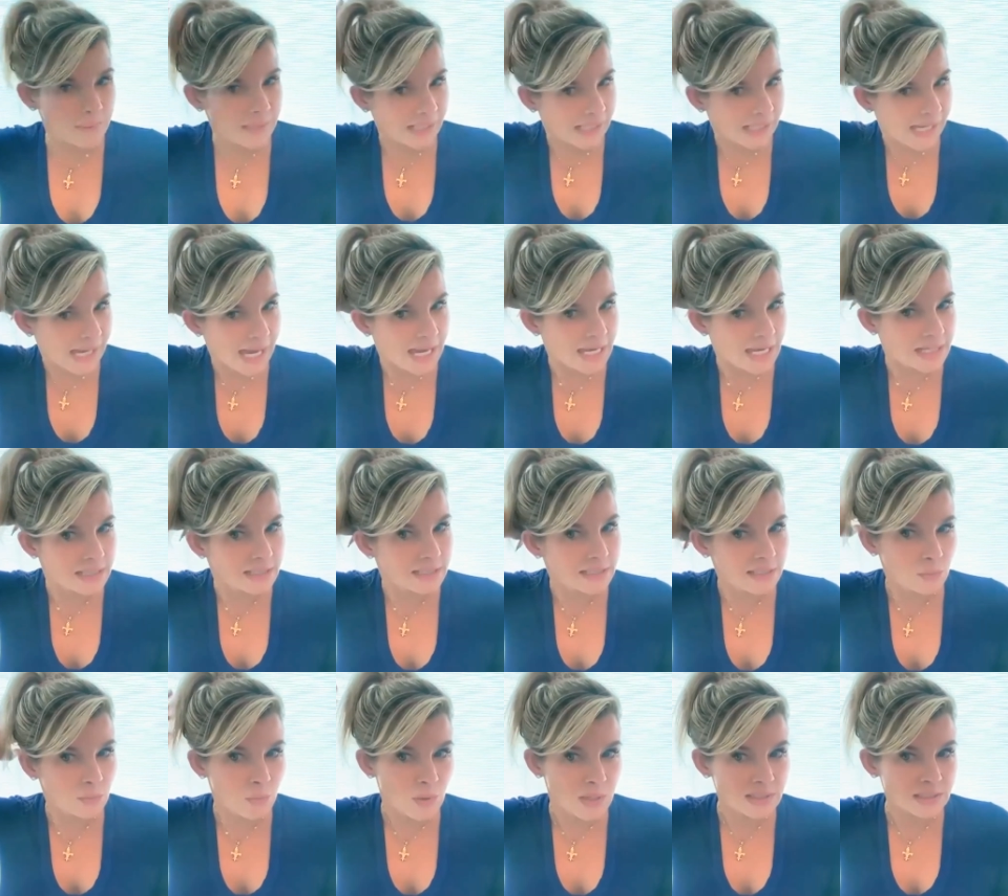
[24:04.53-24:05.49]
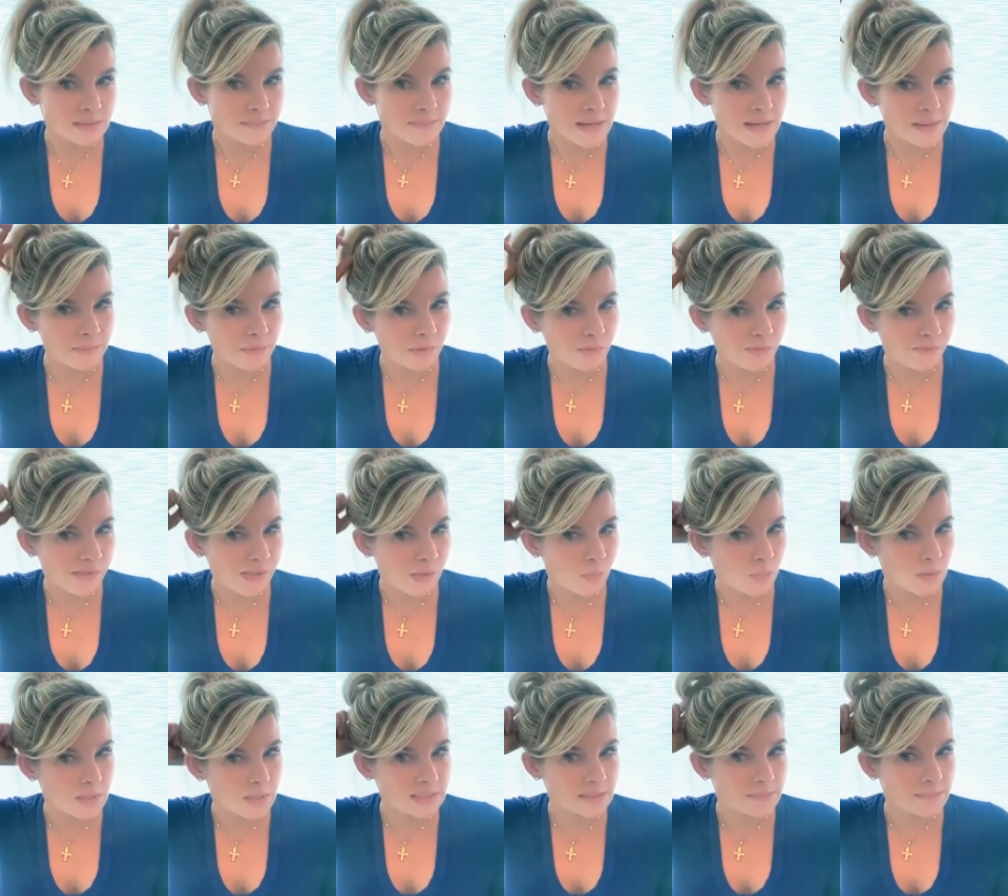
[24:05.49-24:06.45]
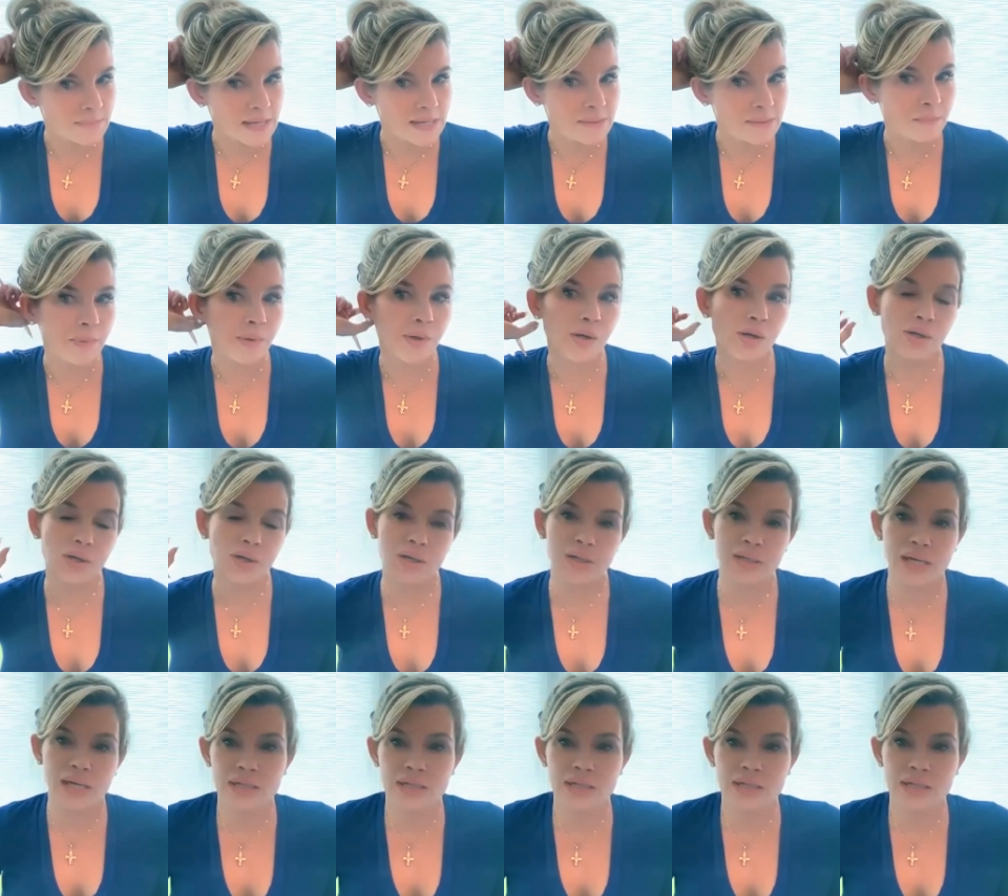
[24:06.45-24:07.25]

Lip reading: But again, it wasn't my movie, it wasn't my book,